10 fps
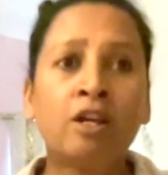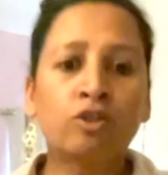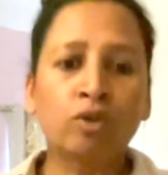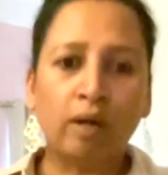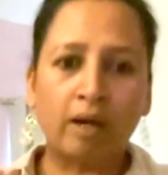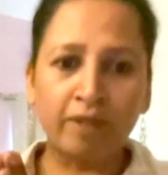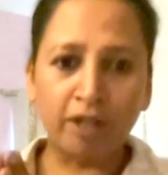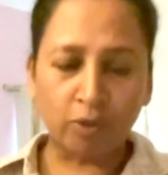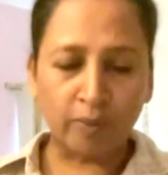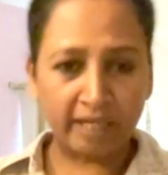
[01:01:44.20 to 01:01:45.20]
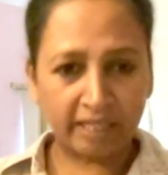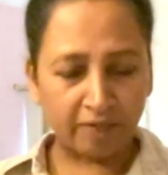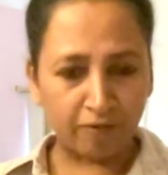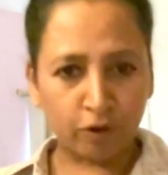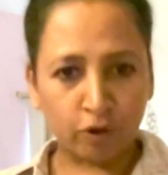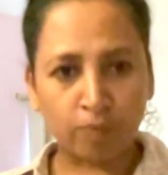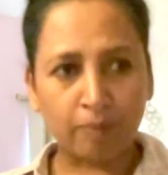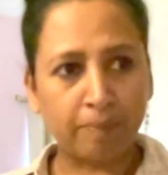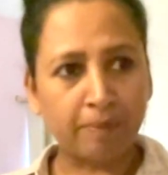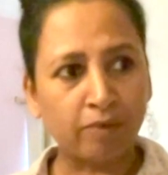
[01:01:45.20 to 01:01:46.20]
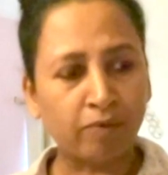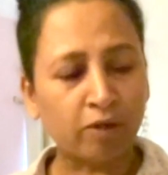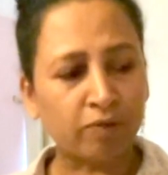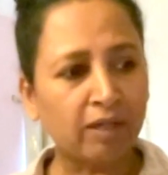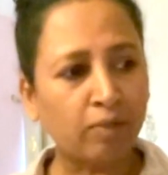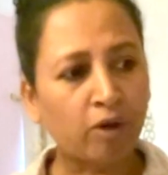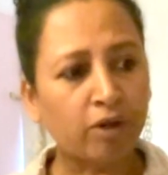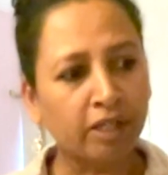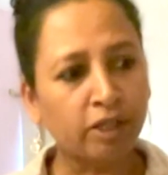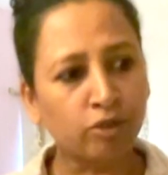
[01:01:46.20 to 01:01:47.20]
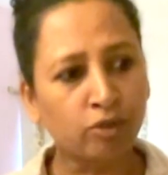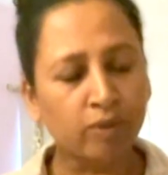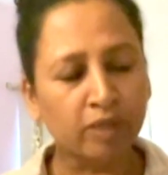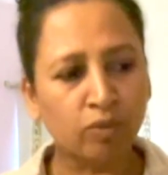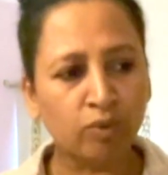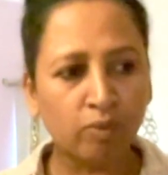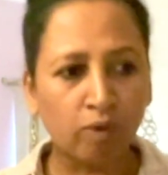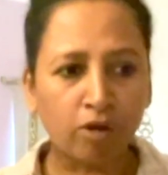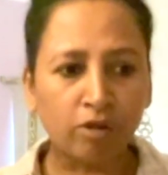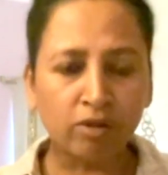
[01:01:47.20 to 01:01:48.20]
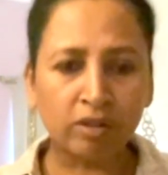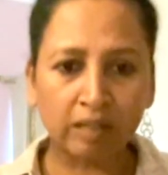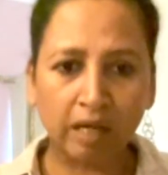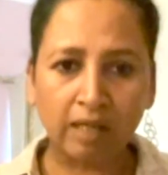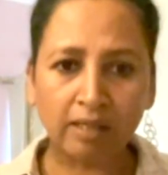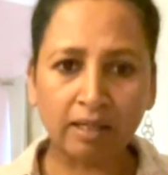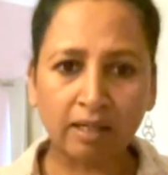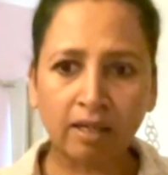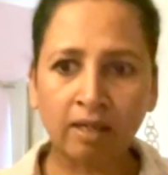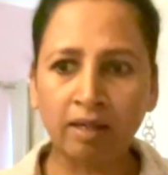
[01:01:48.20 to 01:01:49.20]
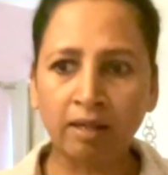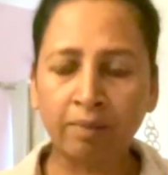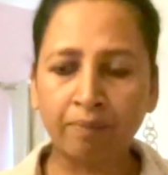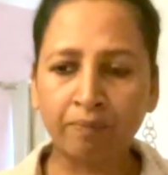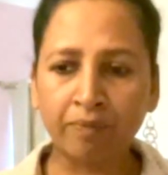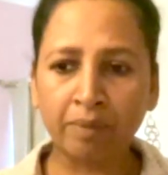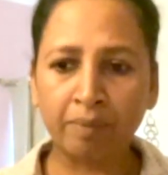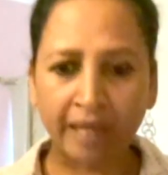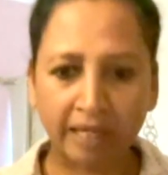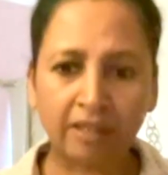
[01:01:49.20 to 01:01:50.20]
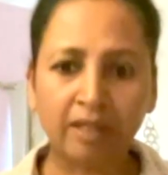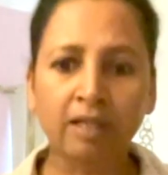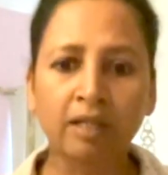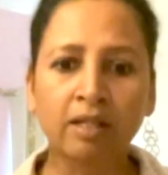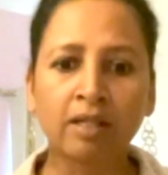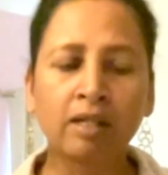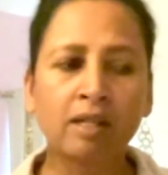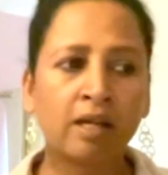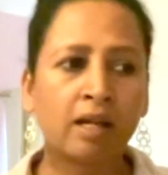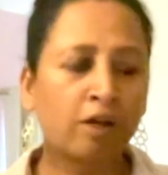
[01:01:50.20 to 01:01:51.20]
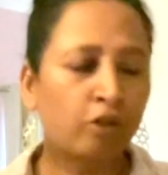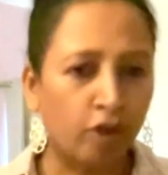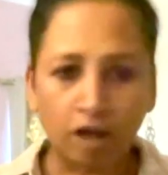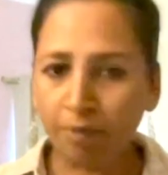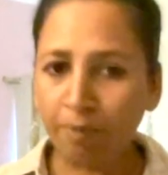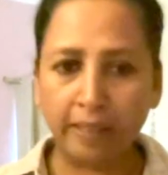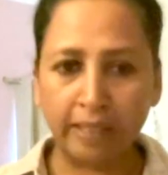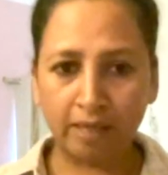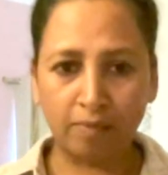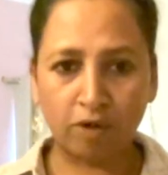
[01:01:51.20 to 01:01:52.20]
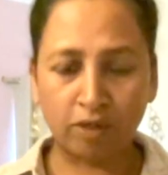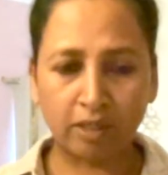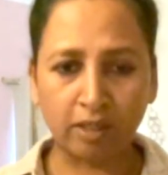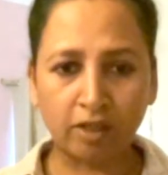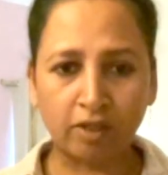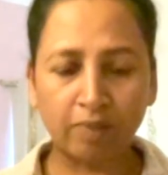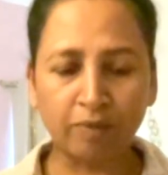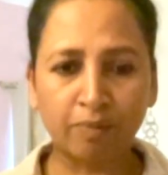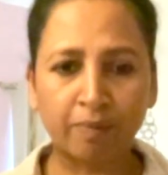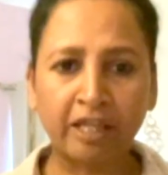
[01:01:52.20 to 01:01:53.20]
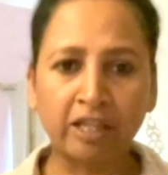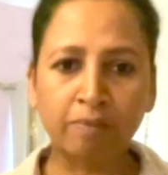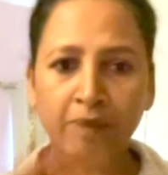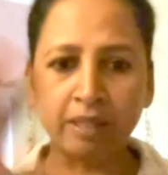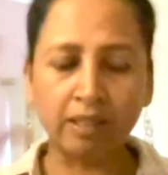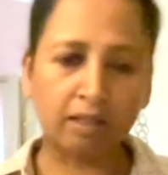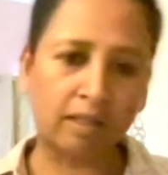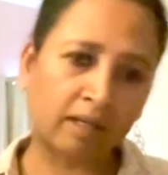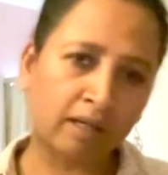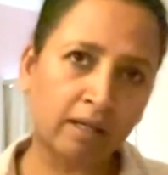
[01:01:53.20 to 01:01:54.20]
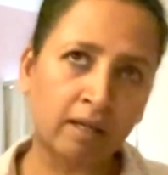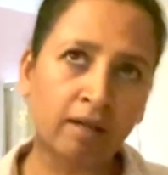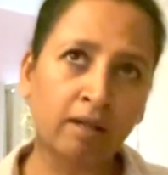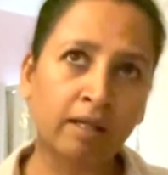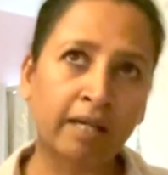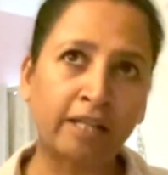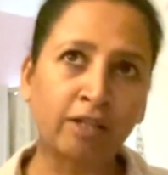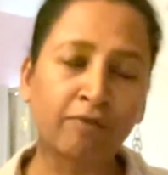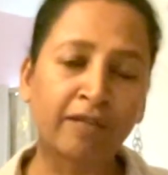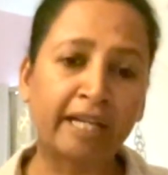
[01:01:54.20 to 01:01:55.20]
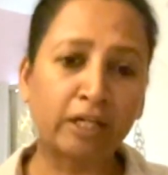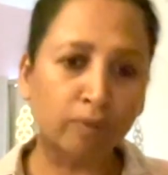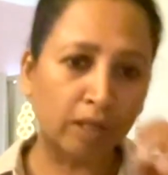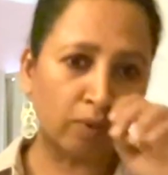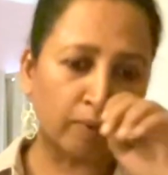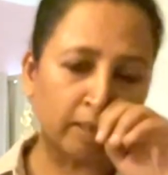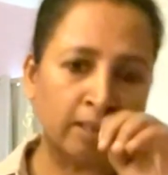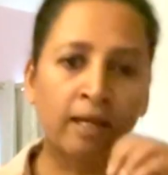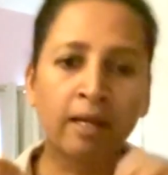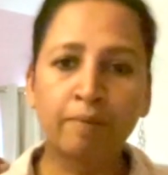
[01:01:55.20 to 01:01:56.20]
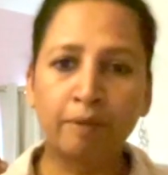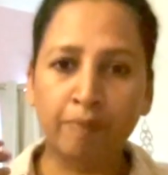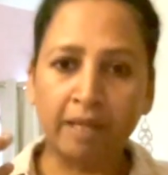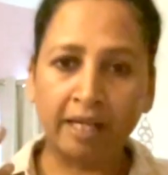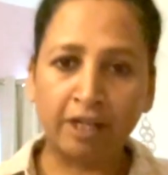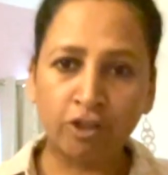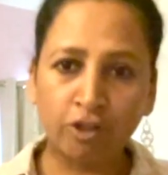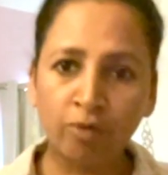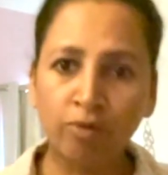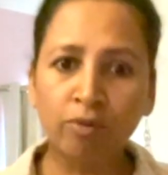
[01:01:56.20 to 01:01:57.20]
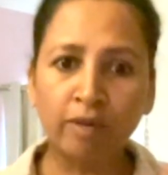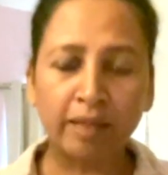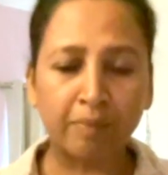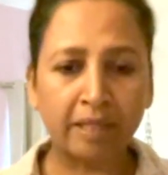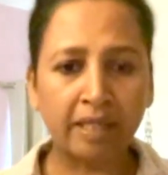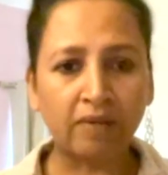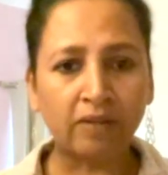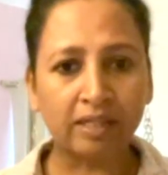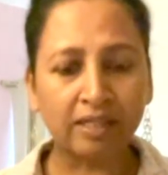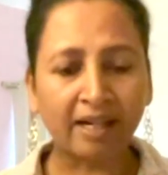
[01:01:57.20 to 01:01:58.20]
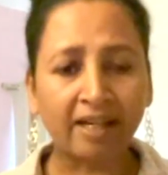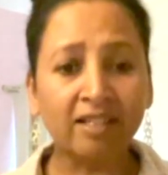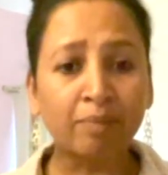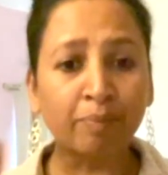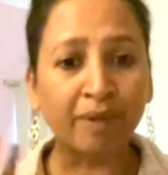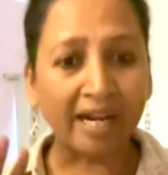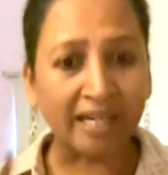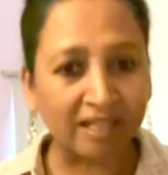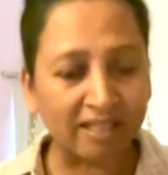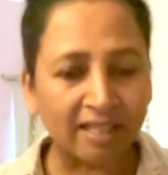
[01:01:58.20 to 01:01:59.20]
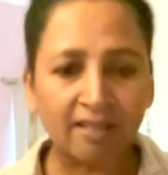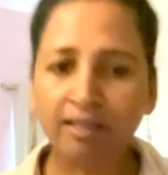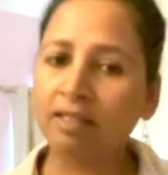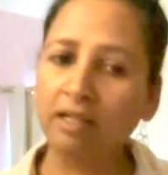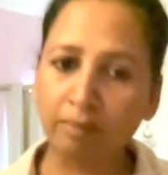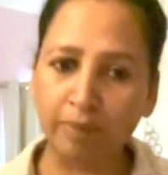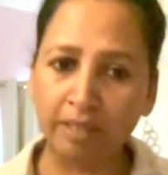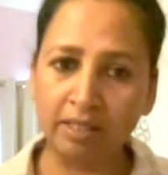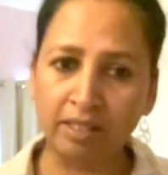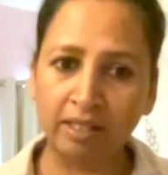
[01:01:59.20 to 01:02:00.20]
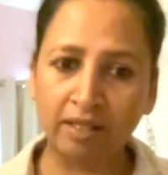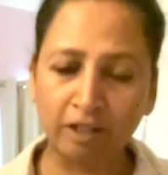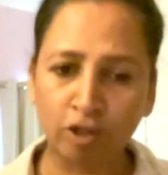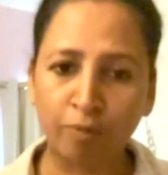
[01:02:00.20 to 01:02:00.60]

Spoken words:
So we're not waiting for those people. What we are wanting to do is we want to start a practical, not brick and mortar curriculum space, but a kind of a network with people like you and many other designers and practicing sustainability,